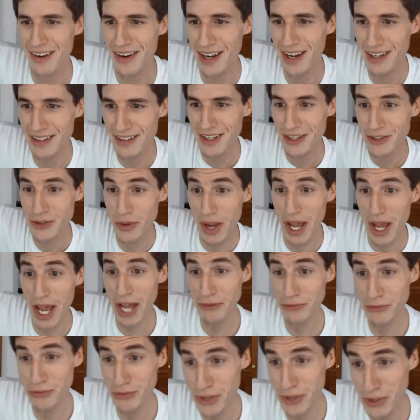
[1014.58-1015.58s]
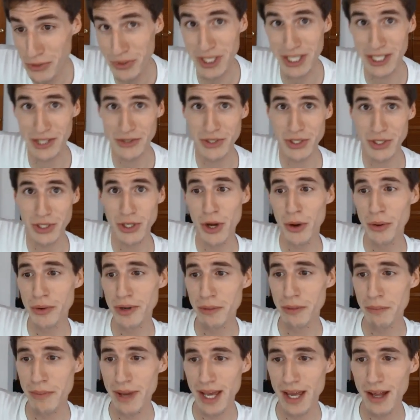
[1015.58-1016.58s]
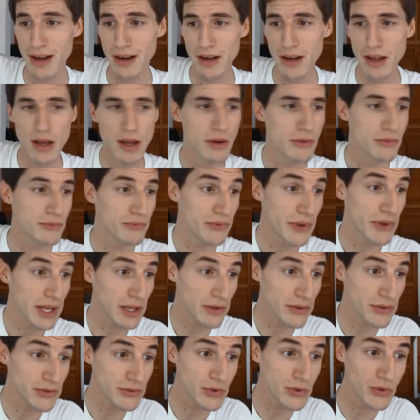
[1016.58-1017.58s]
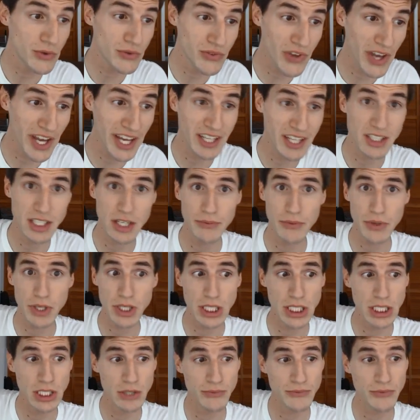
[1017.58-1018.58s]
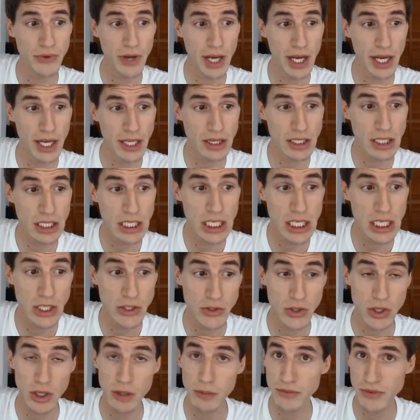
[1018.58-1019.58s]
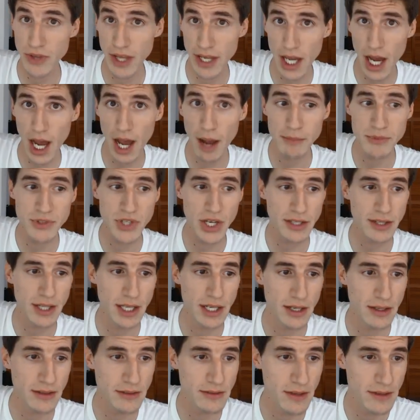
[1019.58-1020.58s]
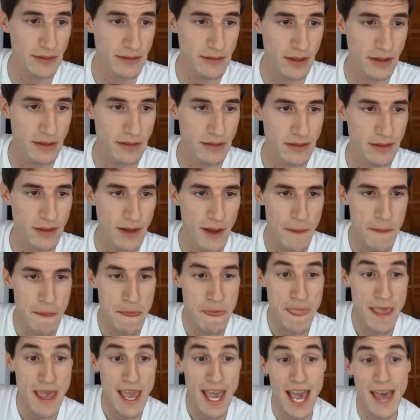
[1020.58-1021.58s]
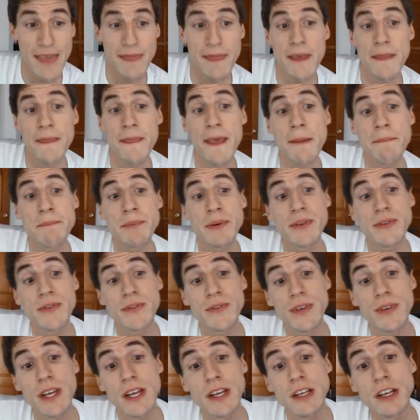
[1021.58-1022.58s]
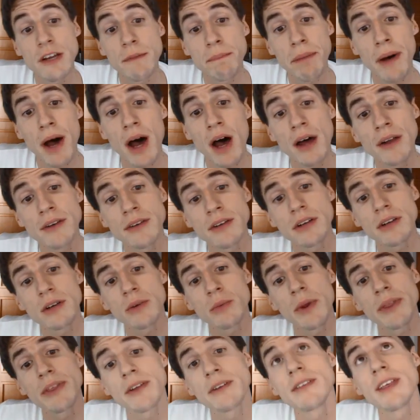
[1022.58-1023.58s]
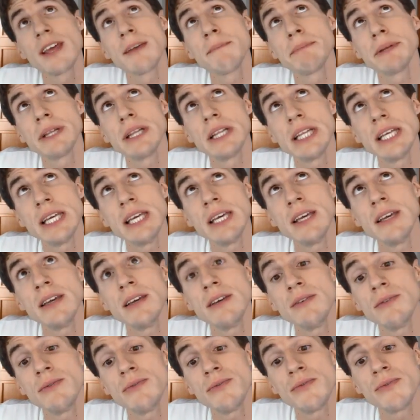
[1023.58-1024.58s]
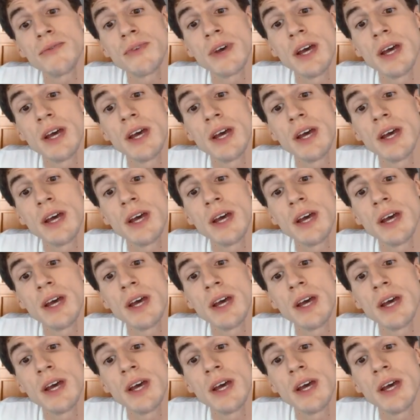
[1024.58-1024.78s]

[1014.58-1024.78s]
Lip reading: Right? So every religion known to man fails to scientifically define key terms like object and existence, and then they proceed to ponder whether they believe